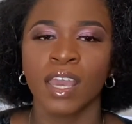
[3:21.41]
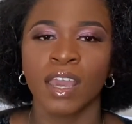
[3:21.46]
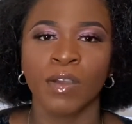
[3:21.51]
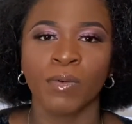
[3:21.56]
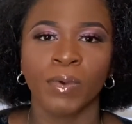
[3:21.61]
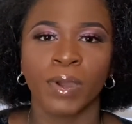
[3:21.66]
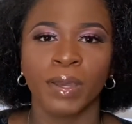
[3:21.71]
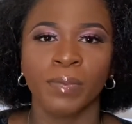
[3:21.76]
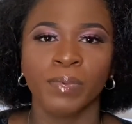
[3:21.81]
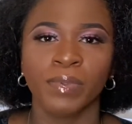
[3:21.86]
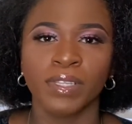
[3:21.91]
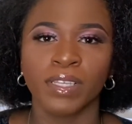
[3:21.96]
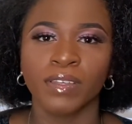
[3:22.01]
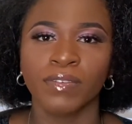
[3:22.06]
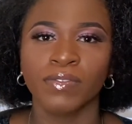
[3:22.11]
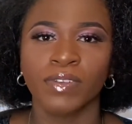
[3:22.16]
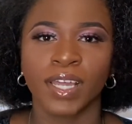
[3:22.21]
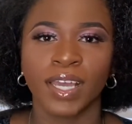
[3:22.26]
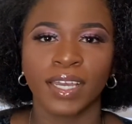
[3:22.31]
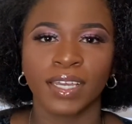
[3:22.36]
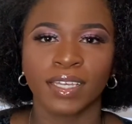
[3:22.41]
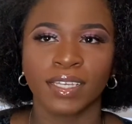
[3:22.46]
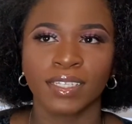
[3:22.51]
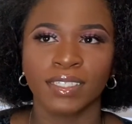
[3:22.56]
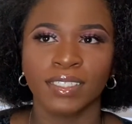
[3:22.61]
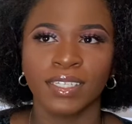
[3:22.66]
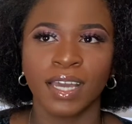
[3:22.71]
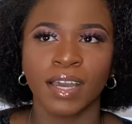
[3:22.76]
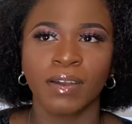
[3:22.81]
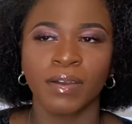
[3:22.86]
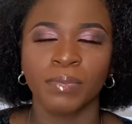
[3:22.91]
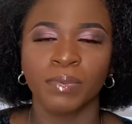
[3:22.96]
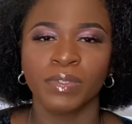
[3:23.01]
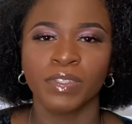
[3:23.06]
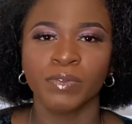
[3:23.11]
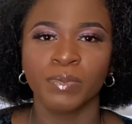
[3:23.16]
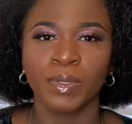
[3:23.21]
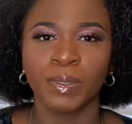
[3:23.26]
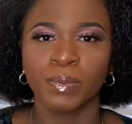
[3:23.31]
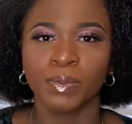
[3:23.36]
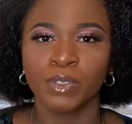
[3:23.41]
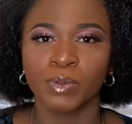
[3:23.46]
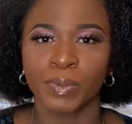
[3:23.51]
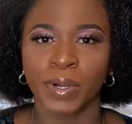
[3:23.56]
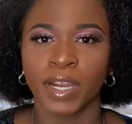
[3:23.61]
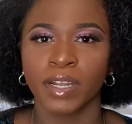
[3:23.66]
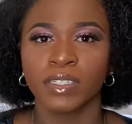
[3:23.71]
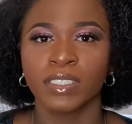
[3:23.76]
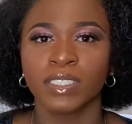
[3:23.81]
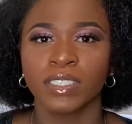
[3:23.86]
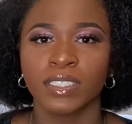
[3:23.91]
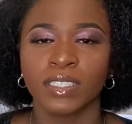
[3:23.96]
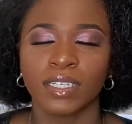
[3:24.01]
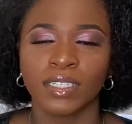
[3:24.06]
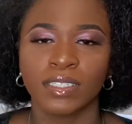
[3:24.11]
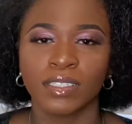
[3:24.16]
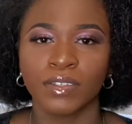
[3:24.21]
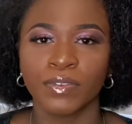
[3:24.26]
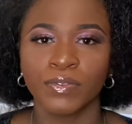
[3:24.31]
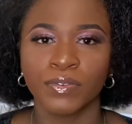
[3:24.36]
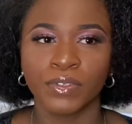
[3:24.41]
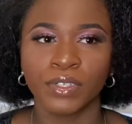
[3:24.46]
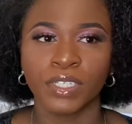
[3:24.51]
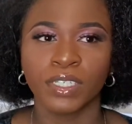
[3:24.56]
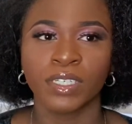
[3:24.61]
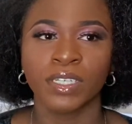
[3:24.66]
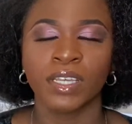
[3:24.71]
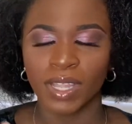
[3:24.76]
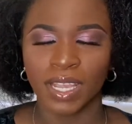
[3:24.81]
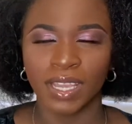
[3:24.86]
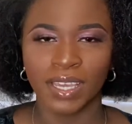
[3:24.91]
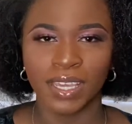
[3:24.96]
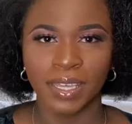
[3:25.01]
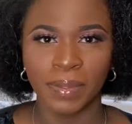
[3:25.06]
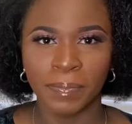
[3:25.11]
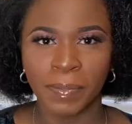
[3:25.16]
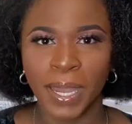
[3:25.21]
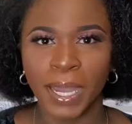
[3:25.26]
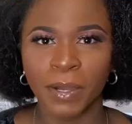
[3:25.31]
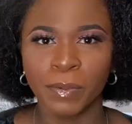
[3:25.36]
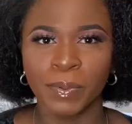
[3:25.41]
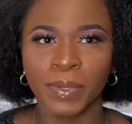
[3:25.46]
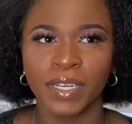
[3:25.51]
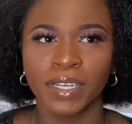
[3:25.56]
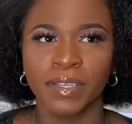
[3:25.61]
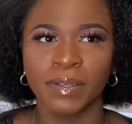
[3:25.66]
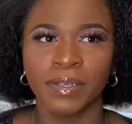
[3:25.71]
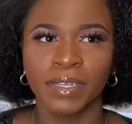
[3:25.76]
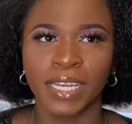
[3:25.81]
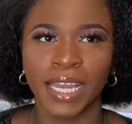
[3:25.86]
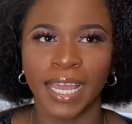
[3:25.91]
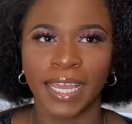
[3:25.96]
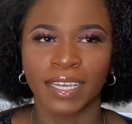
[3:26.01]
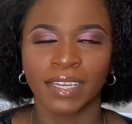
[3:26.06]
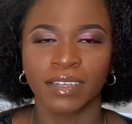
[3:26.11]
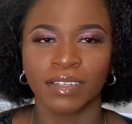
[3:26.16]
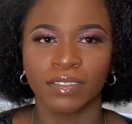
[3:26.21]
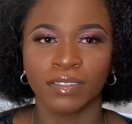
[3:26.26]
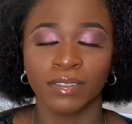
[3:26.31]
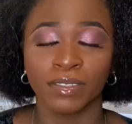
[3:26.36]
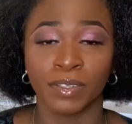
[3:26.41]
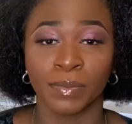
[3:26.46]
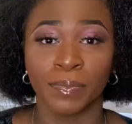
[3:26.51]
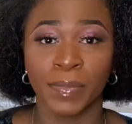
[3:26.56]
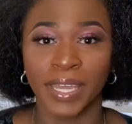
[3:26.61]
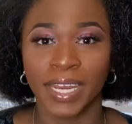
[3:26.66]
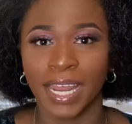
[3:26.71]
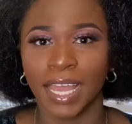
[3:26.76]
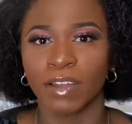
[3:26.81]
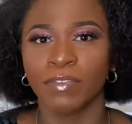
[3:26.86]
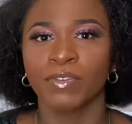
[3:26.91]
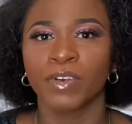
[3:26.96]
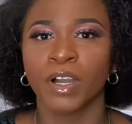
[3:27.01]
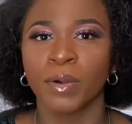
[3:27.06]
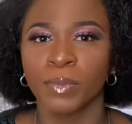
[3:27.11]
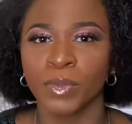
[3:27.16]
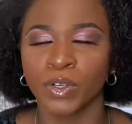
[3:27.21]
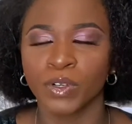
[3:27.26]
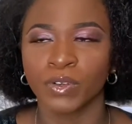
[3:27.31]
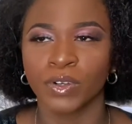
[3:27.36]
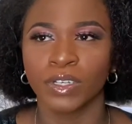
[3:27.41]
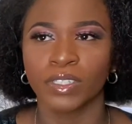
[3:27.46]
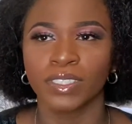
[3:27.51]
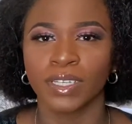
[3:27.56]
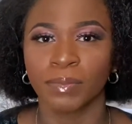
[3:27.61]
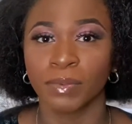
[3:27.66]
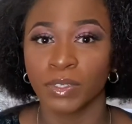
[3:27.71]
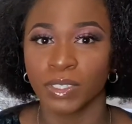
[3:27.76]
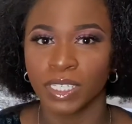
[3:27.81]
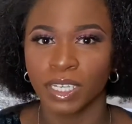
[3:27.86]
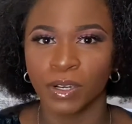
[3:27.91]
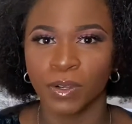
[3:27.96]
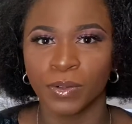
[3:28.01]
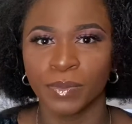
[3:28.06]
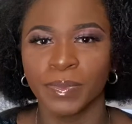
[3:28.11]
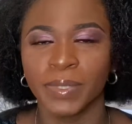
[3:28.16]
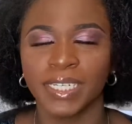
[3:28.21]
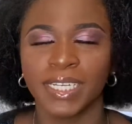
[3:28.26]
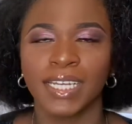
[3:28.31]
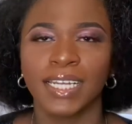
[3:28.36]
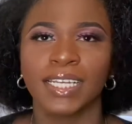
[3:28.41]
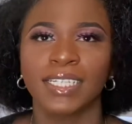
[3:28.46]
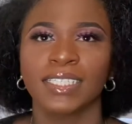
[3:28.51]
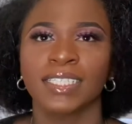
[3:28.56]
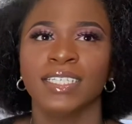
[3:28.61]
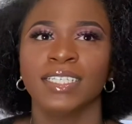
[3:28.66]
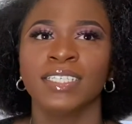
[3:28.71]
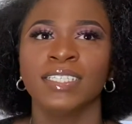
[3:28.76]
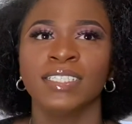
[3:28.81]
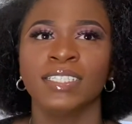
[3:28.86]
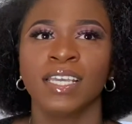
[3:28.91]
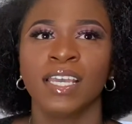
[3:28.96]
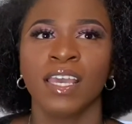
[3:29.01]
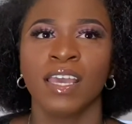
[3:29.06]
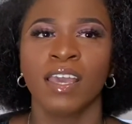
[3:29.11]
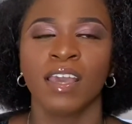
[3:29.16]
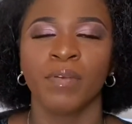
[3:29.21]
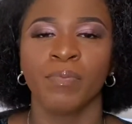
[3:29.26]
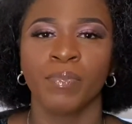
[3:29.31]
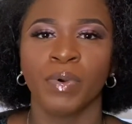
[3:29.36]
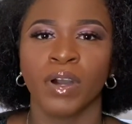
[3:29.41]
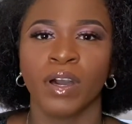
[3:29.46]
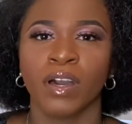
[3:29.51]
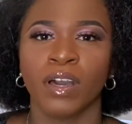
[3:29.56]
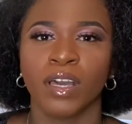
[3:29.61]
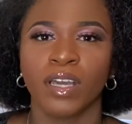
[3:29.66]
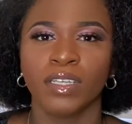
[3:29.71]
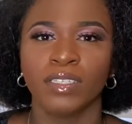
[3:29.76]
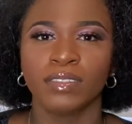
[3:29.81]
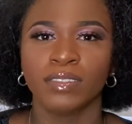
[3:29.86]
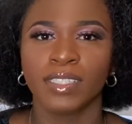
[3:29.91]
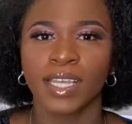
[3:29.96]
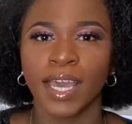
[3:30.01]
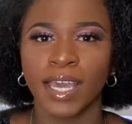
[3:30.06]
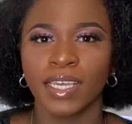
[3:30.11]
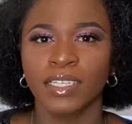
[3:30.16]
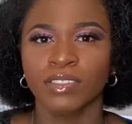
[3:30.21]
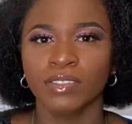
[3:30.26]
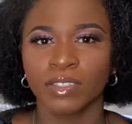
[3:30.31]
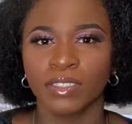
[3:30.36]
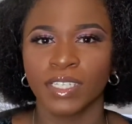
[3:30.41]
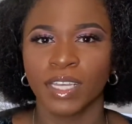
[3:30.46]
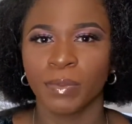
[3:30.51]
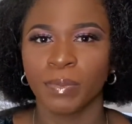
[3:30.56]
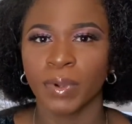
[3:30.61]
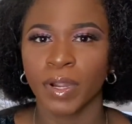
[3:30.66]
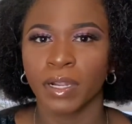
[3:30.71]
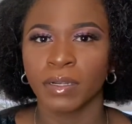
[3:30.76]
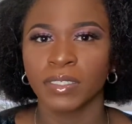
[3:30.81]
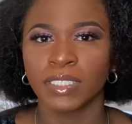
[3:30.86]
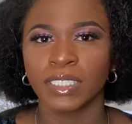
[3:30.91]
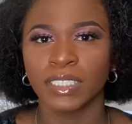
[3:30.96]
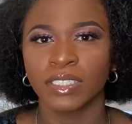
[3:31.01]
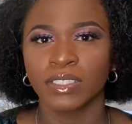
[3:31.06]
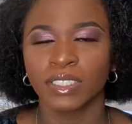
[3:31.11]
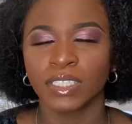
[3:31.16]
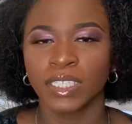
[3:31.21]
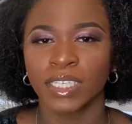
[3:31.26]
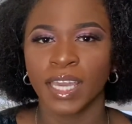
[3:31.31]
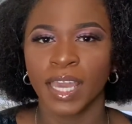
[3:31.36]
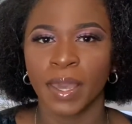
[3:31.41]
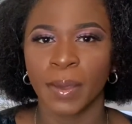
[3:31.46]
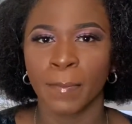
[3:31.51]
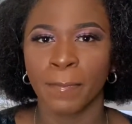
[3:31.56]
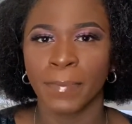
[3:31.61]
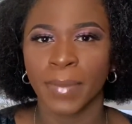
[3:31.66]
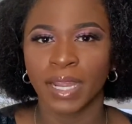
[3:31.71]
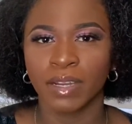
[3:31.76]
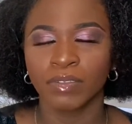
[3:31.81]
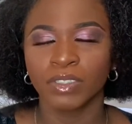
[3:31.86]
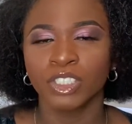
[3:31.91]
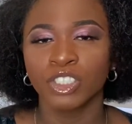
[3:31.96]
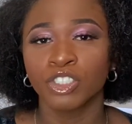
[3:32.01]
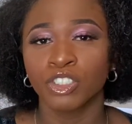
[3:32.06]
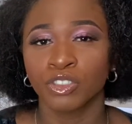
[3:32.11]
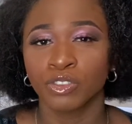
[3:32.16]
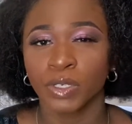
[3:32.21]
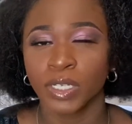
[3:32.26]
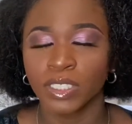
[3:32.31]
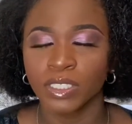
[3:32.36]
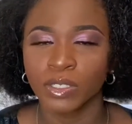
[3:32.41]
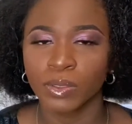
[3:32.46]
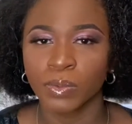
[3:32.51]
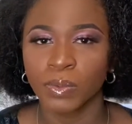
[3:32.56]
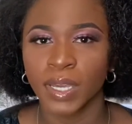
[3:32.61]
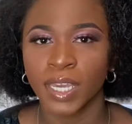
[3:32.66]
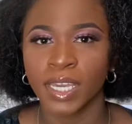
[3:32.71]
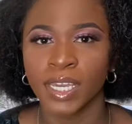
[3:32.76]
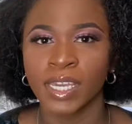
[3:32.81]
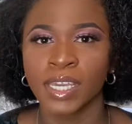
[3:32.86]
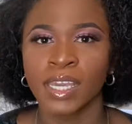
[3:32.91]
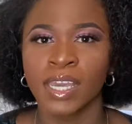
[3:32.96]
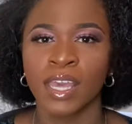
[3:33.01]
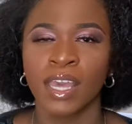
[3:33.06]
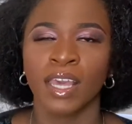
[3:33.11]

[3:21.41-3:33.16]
Where I believe, like, now I believe people's priorities are different. In my opinion, like the men I've come across, I'm not saying all men are like this, but that is not their priority, to get married straight away.